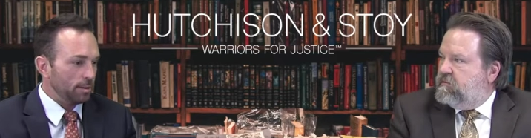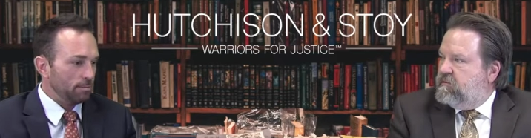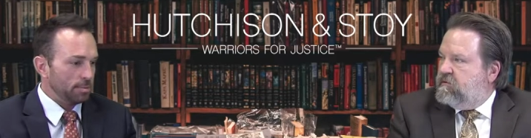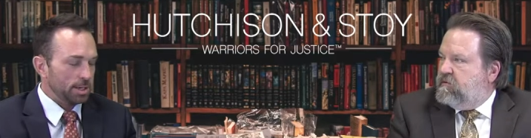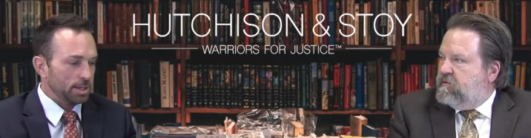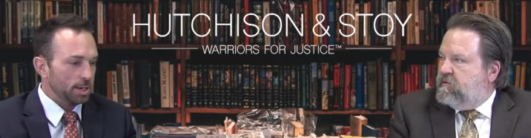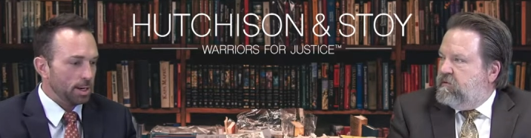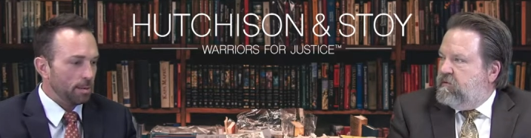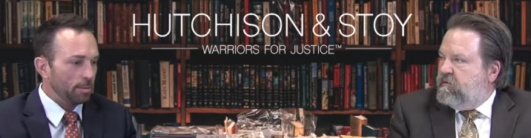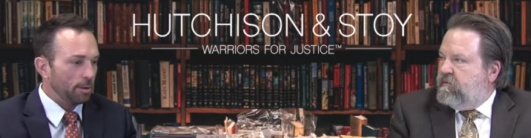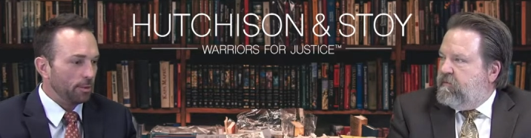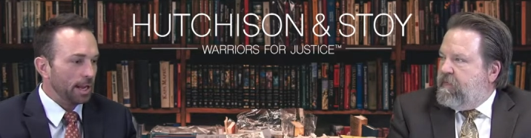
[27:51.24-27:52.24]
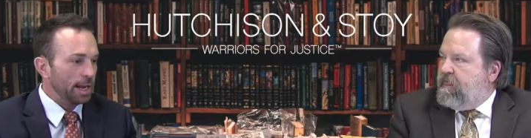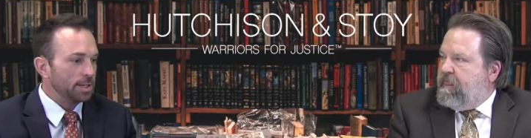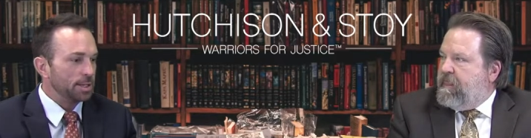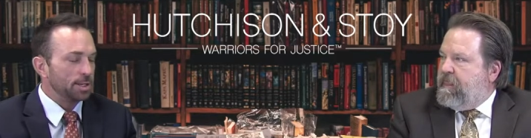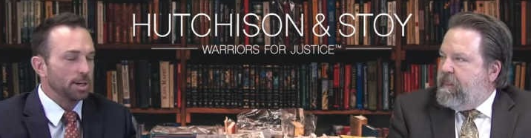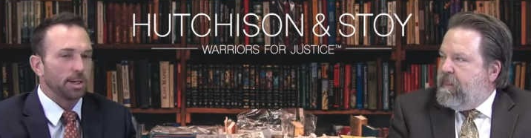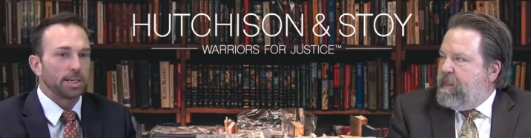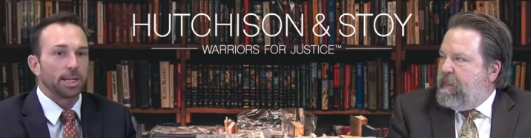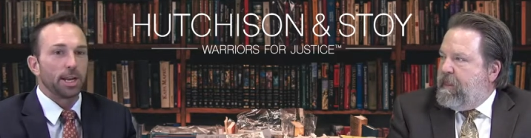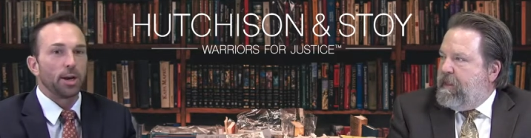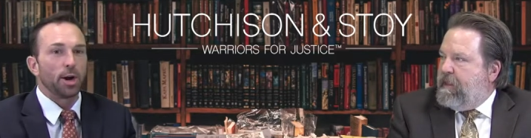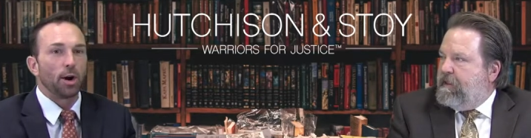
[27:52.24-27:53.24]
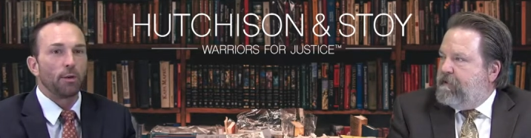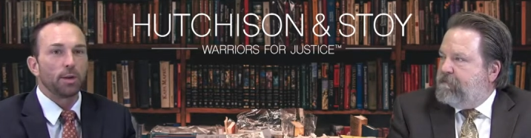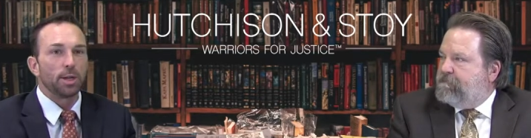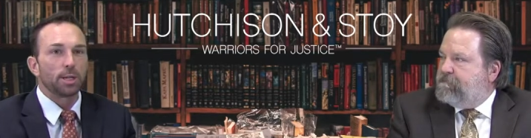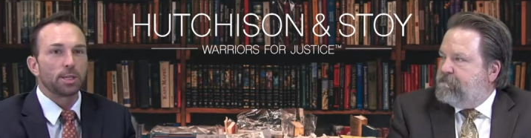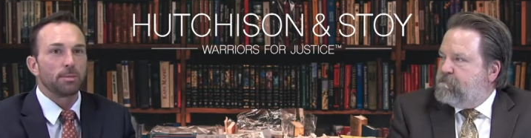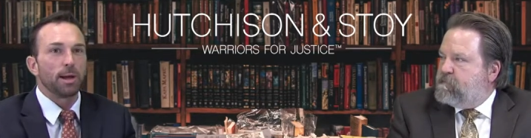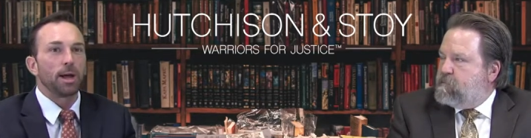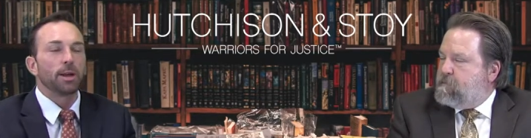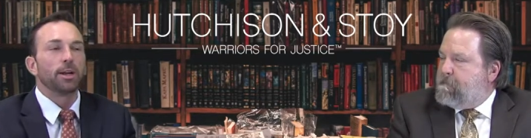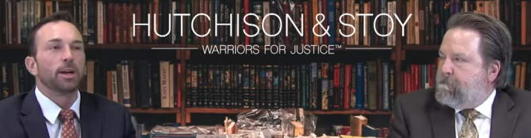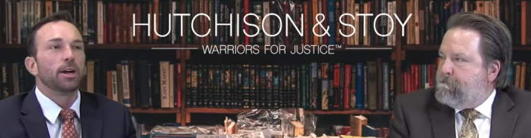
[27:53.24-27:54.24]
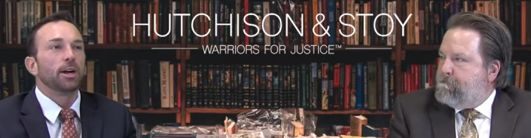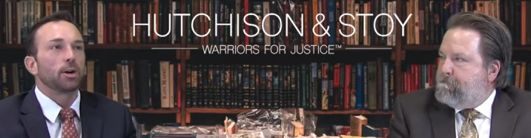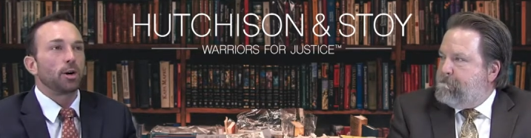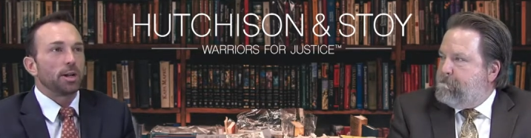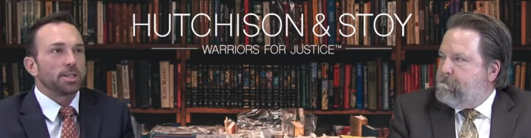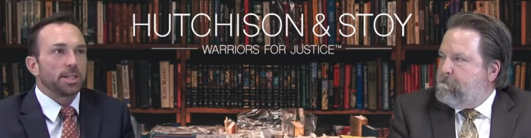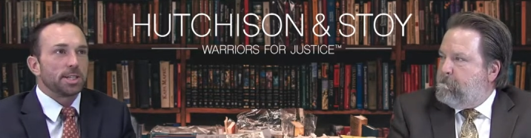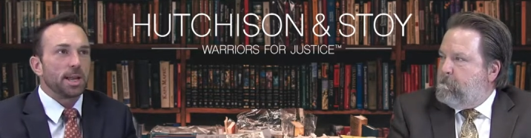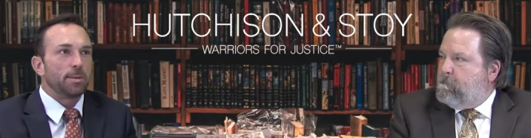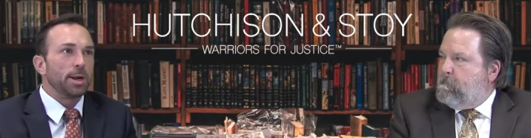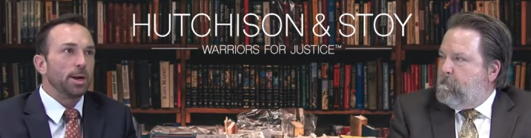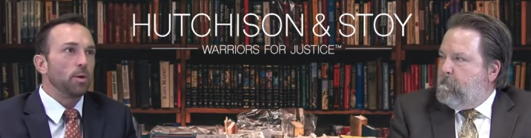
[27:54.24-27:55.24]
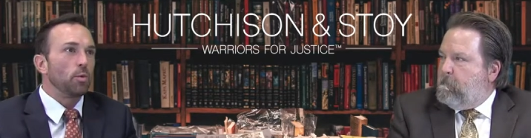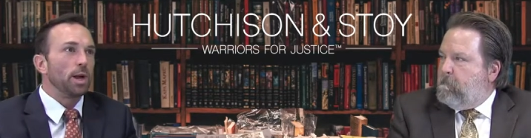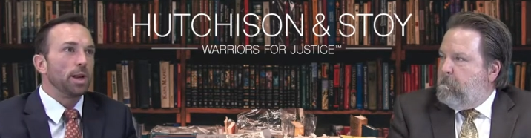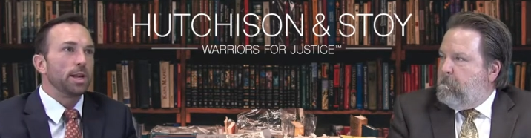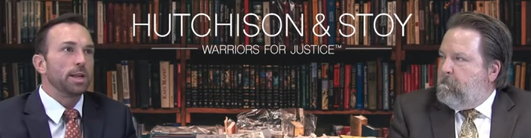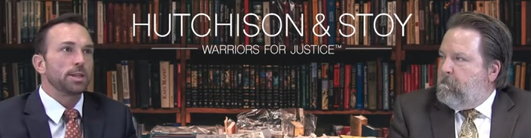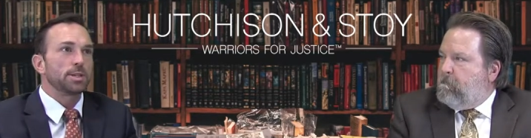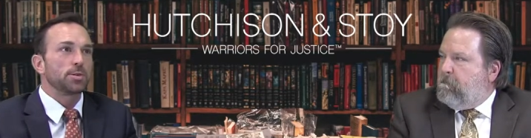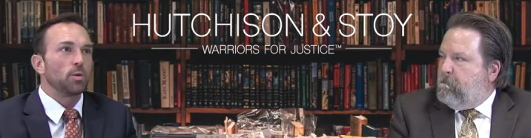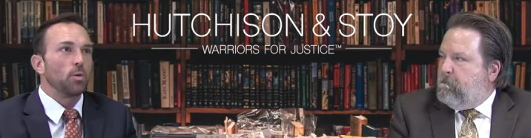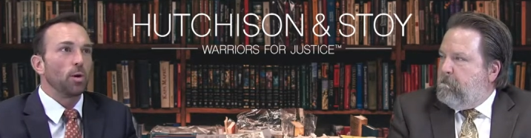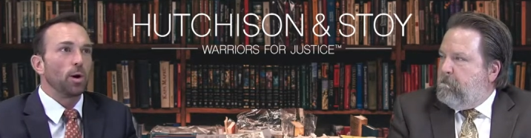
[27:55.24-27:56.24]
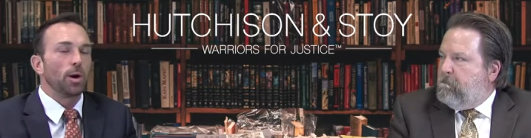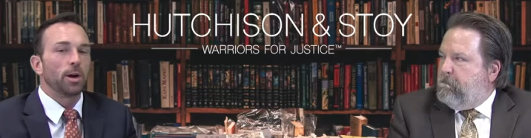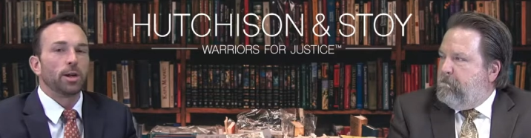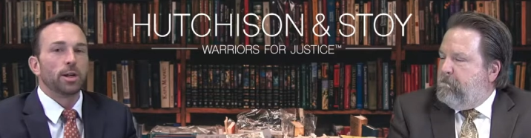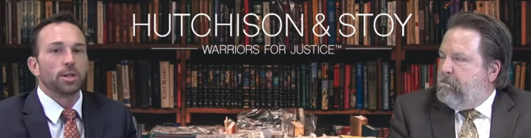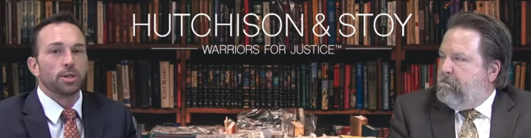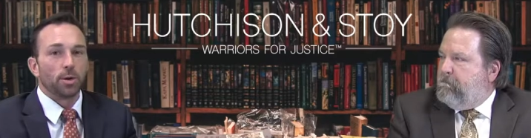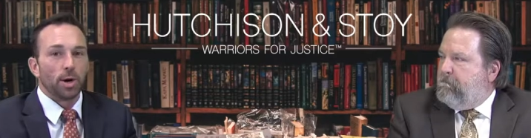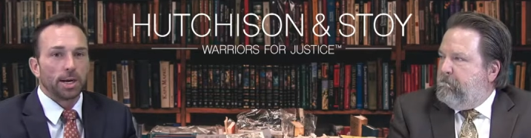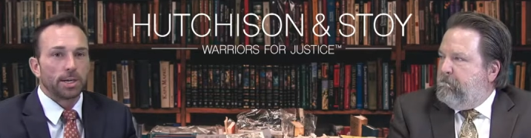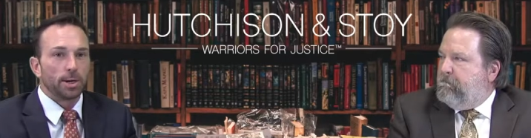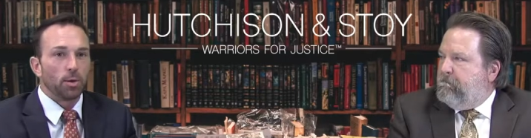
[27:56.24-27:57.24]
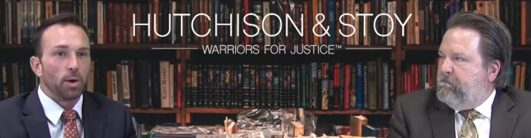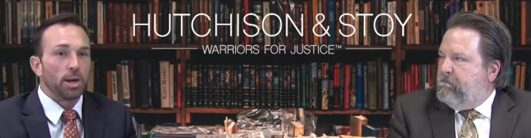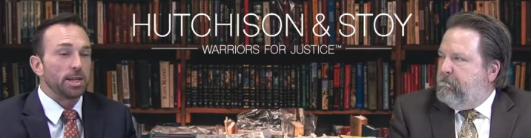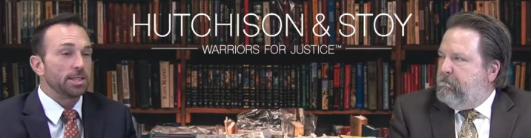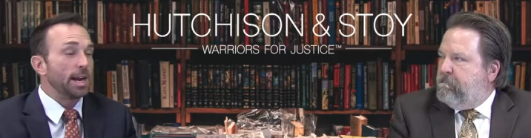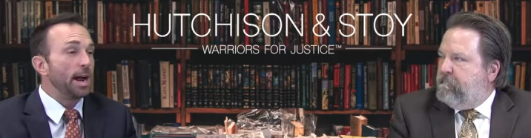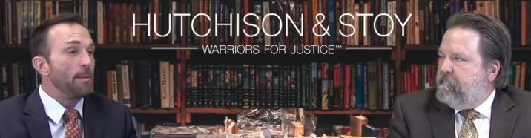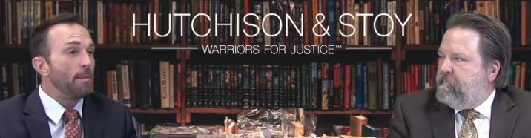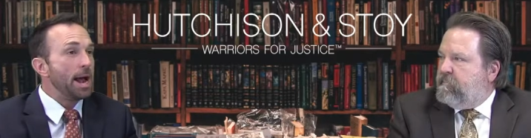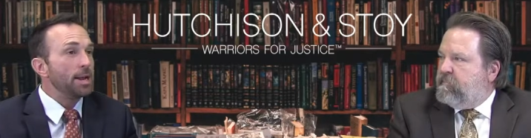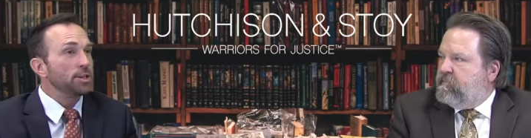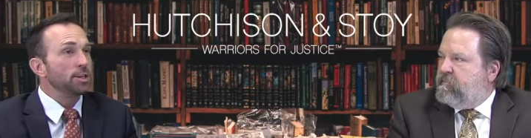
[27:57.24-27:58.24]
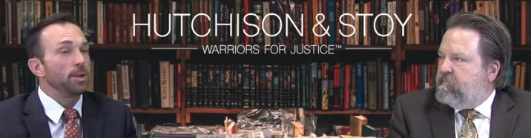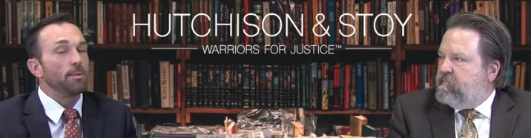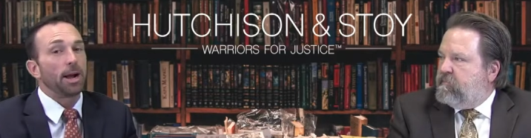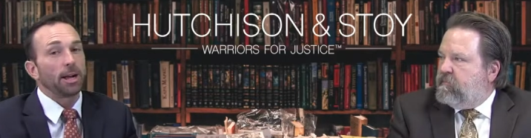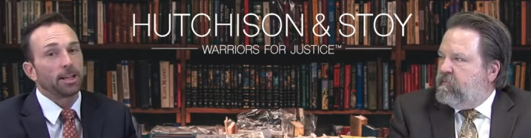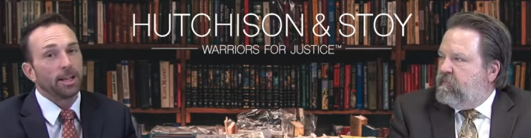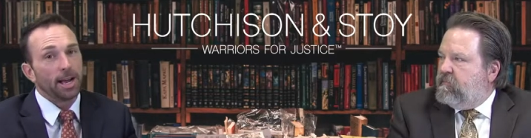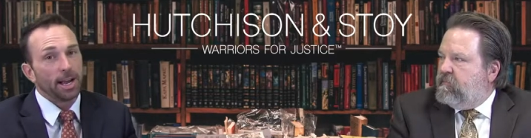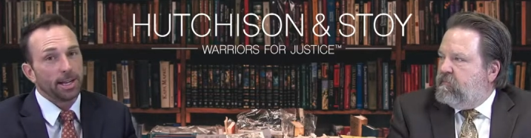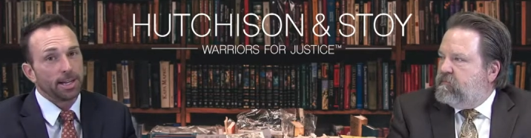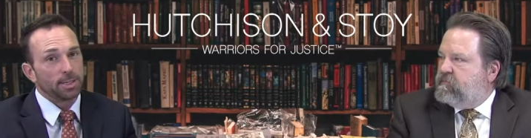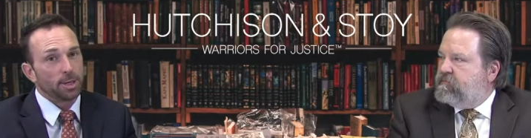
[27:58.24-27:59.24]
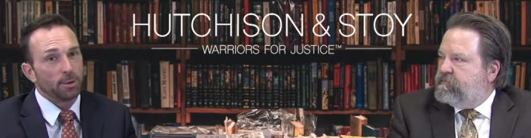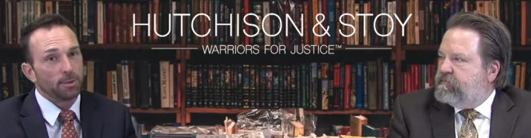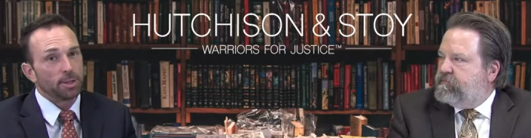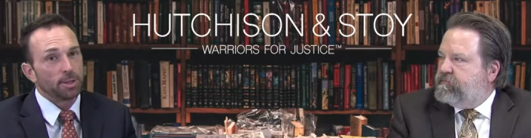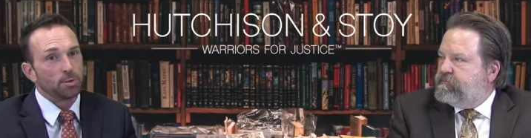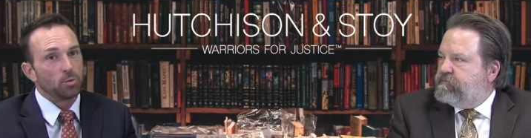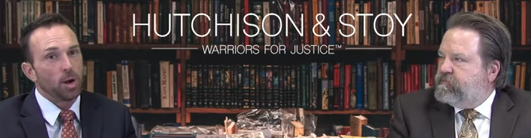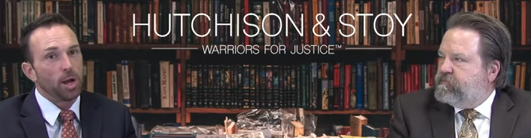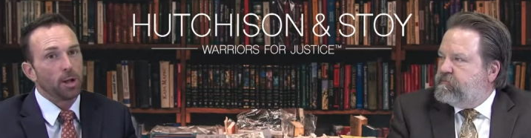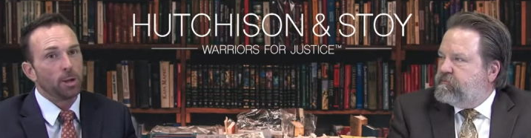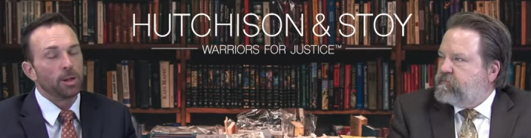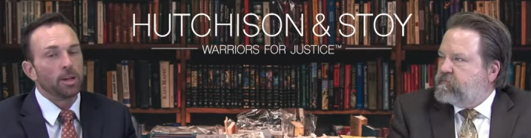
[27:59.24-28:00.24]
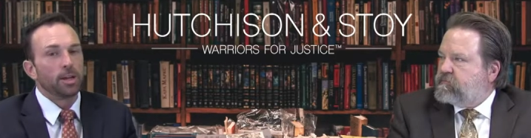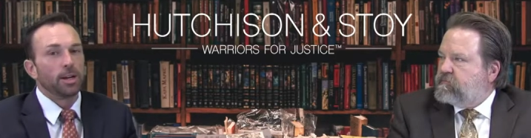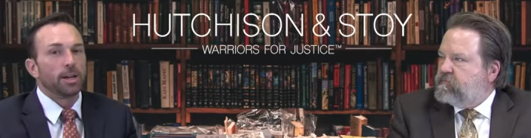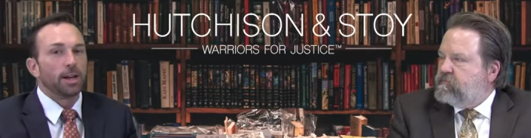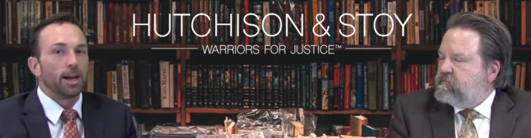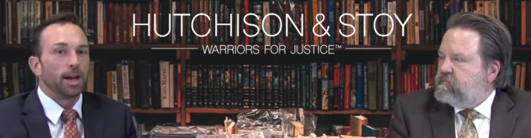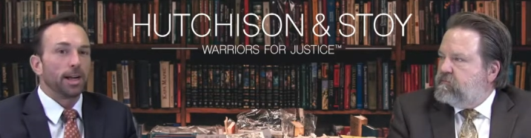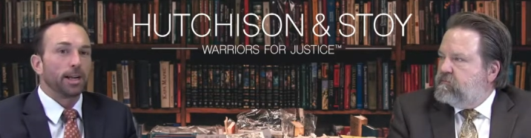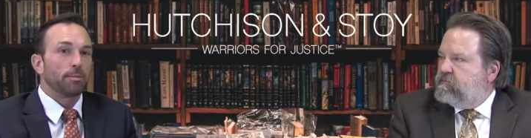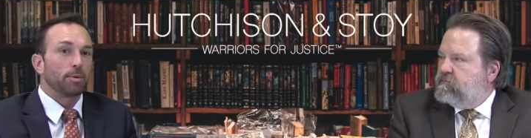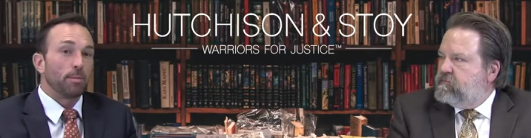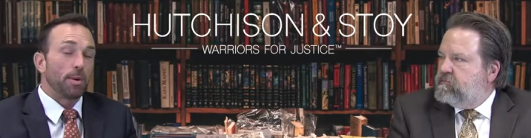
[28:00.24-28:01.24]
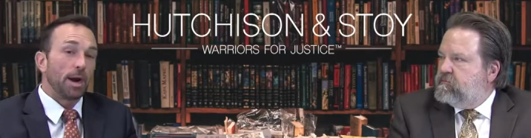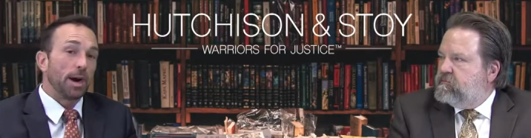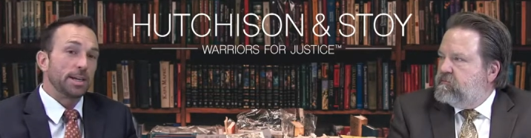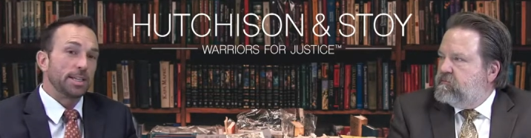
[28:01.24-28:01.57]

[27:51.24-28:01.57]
Speaker 1: a decent number of cases, start to get nervous about cross-examining a witness or directing a witness, and I imagine that my client gets nervous as well, uh, preparing